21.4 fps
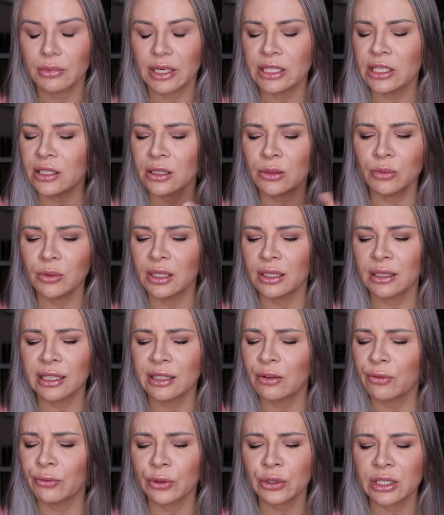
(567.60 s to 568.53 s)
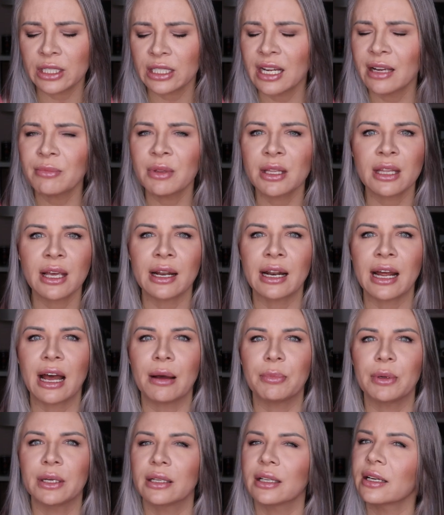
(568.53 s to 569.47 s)
I just, like the first time that that
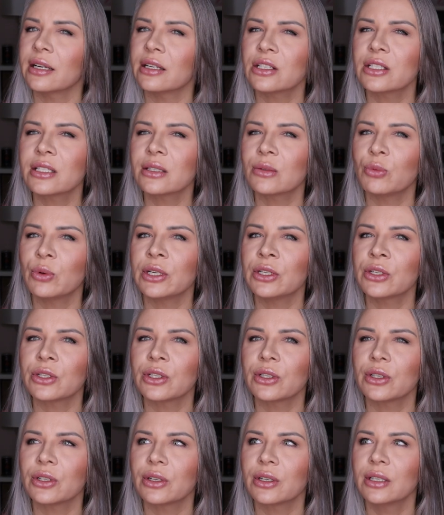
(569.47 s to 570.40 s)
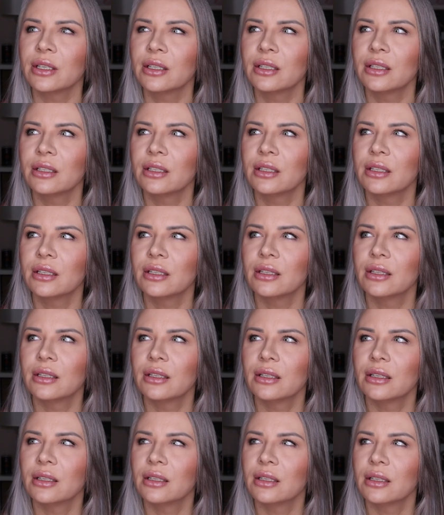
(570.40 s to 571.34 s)
happened, like I just wonder,
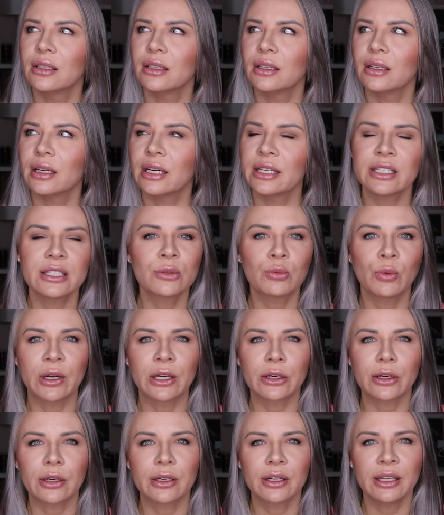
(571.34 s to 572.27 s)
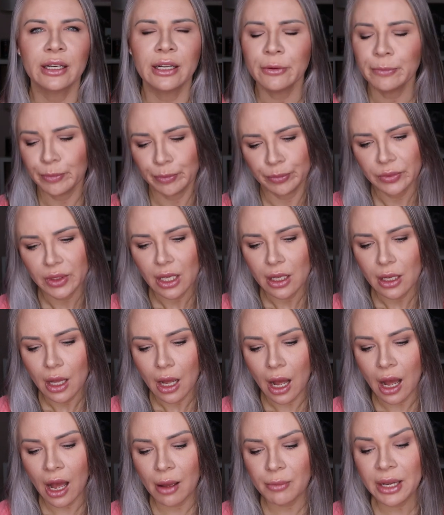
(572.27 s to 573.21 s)
I just wonder, you know?
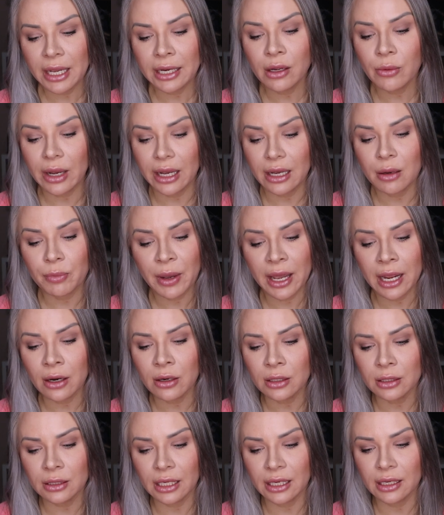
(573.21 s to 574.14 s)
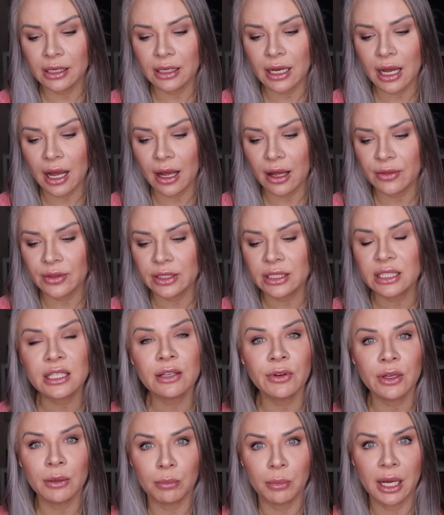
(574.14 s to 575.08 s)
Um, anyway, apparently uh, the
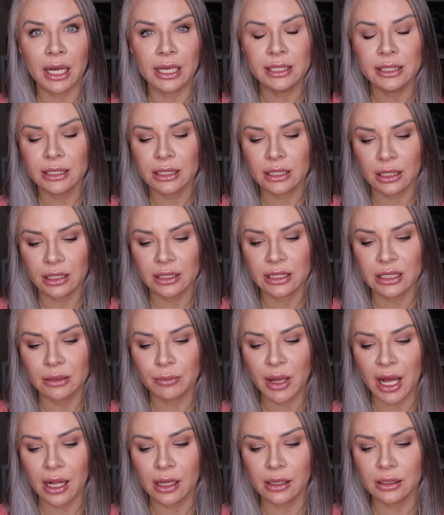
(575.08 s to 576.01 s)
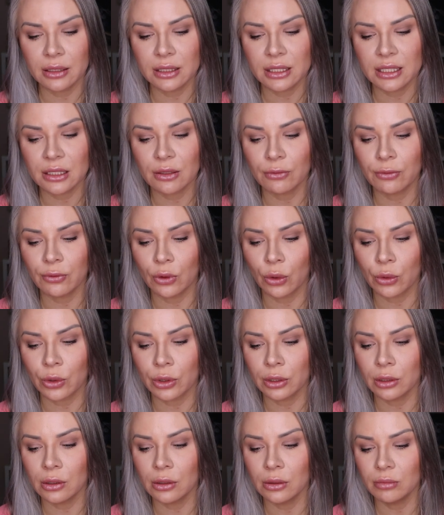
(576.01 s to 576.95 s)
civet musk smells
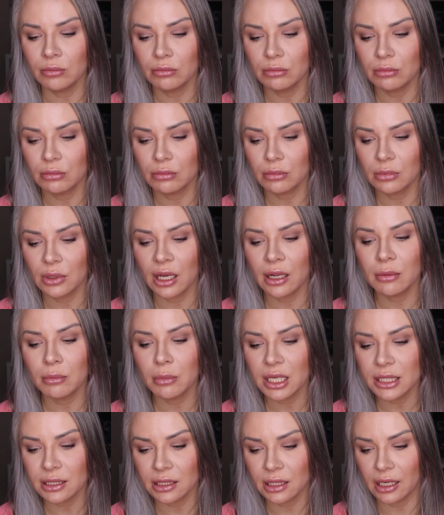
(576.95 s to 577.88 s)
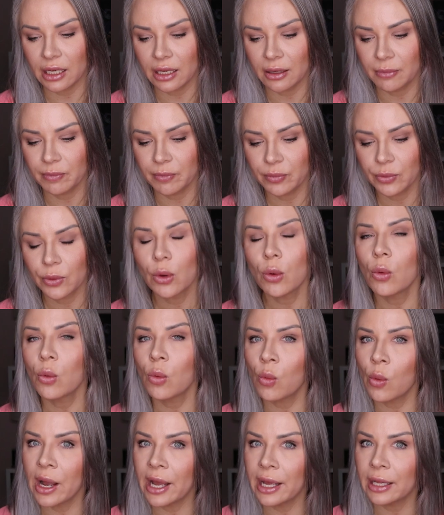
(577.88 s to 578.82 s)
floral and musky
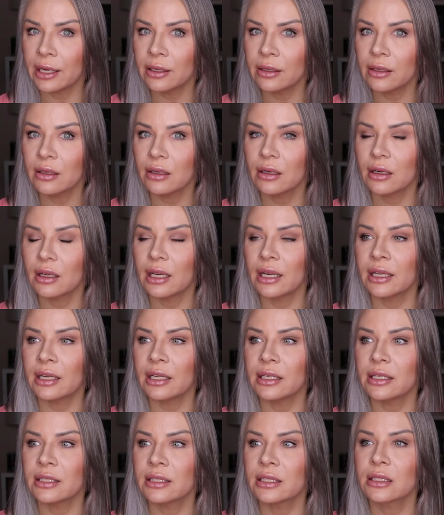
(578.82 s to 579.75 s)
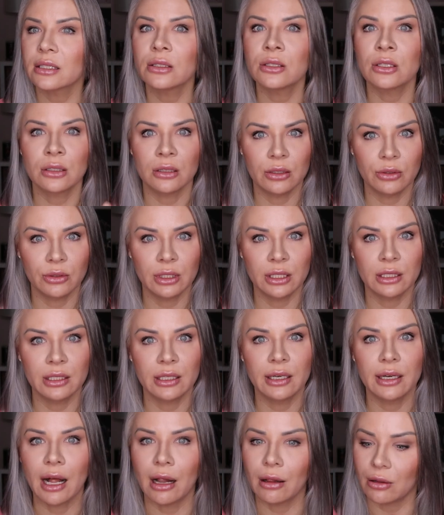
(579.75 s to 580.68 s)
when it is diluted
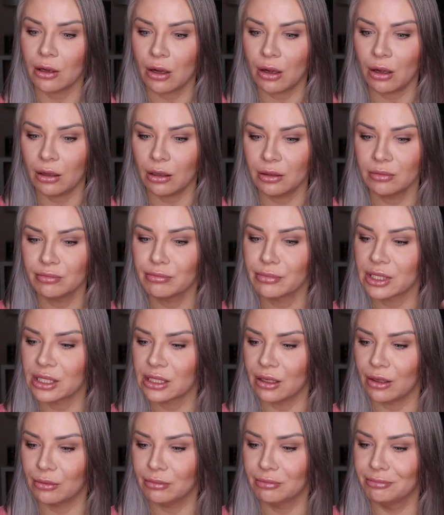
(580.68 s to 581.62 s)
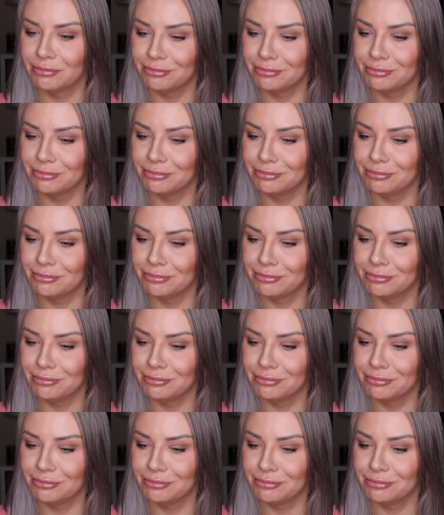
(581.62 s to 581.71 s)
in alcohol. So